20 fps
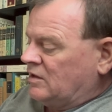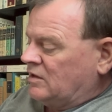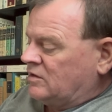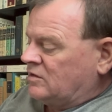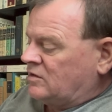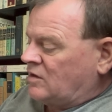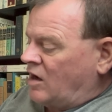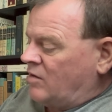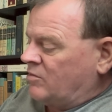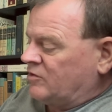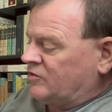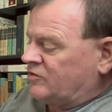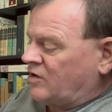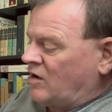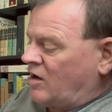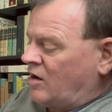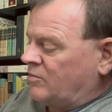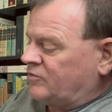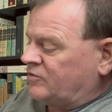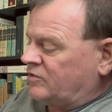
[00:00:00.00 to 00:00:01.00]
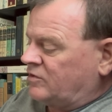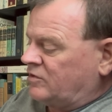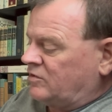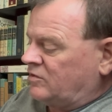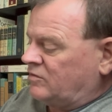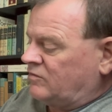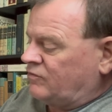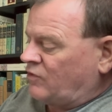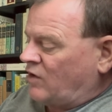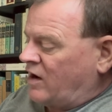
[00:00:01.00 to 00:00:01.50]
Thomas
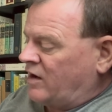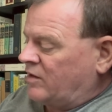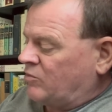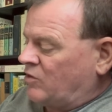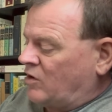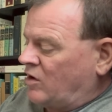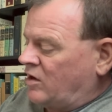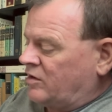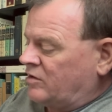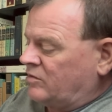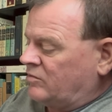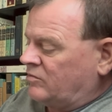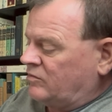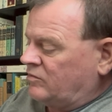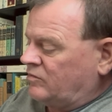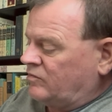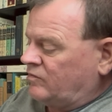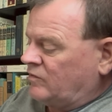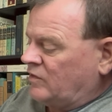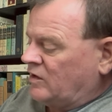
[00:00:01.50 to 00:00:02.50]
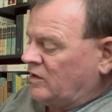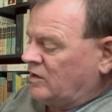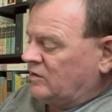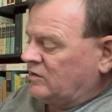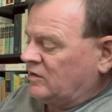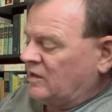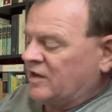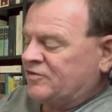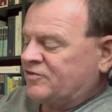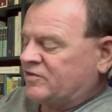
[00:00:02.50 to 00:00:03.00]
Thompson, Frank Bonham,
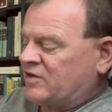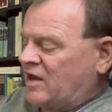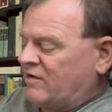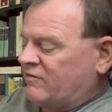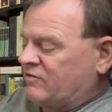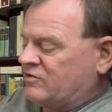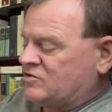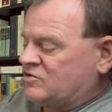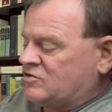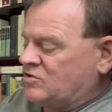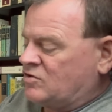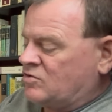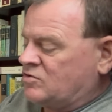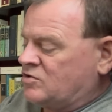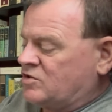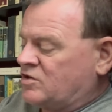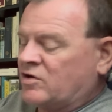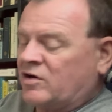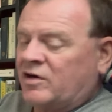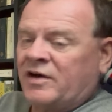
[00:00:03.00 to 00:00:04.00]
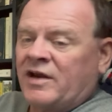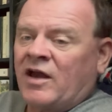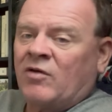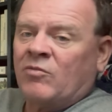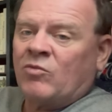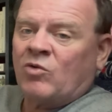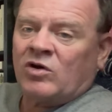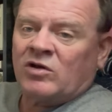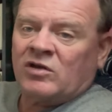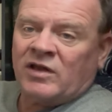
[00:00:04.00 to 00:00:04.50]
Les Savage Jr., and
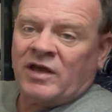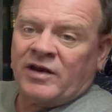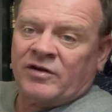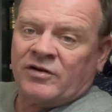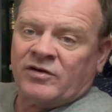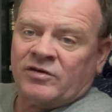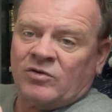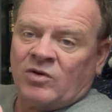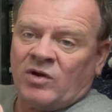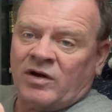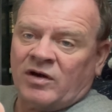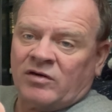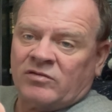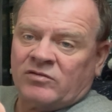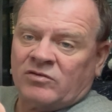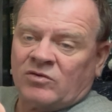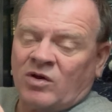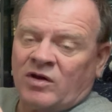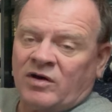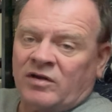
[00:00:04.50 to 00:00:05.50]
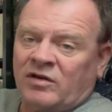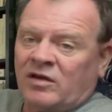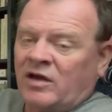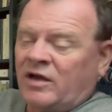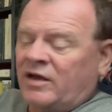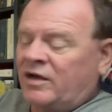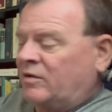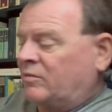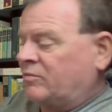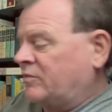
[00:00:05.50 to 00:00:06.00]
Elmore Leonard. Quite a
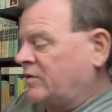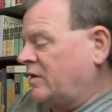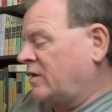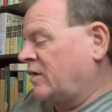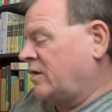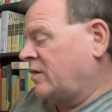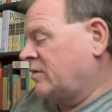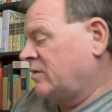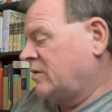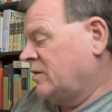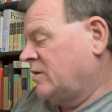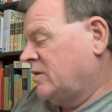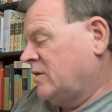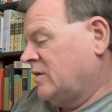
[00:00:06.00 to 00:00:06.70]
lineup there.